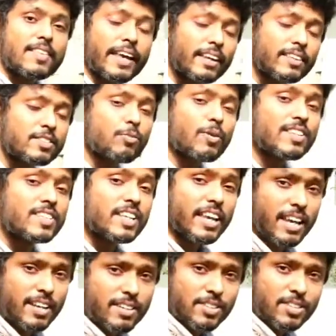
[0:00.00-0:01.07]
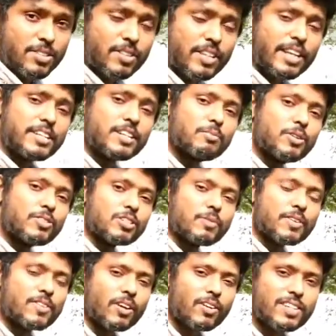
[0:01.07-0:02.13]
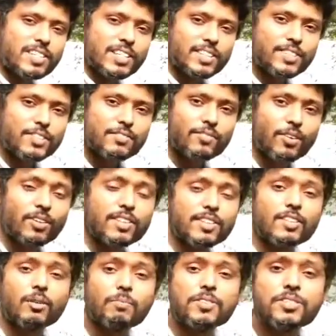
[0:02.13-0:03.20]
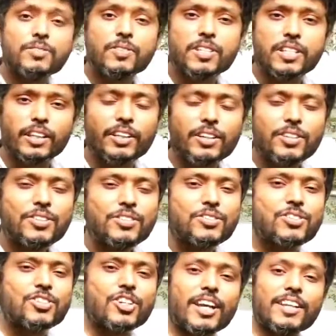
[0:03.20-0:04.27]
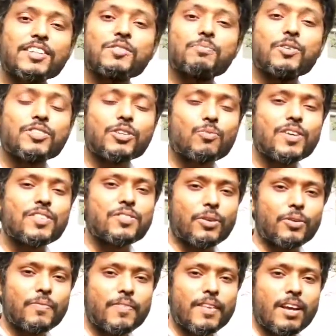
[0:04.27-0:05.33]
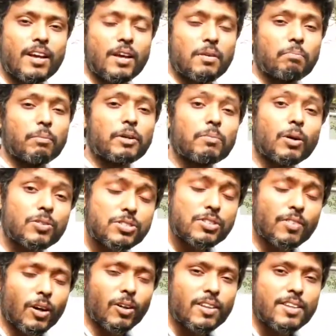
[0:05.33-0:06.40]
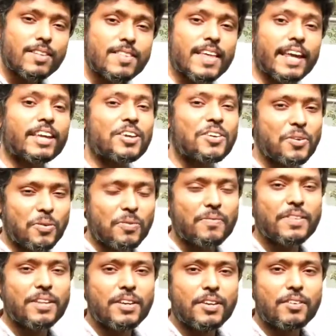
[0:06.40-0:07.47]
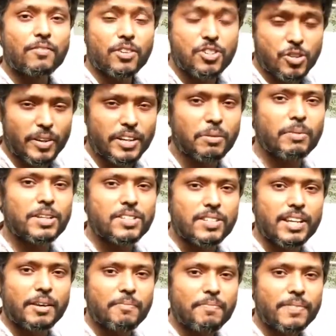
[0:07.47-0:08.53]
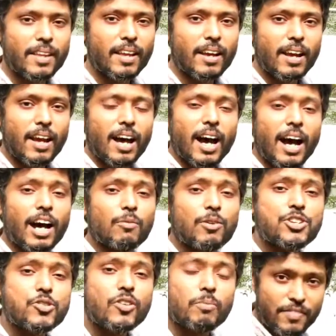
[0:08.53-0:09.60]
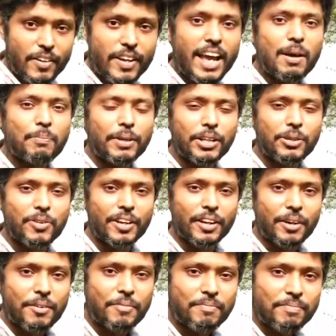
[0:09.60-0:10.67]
Thanks once again to the Indian Museum authorities for this opportunity to share this music with you. But most of all, thank you for joining me today. I wish you a very happy New Year.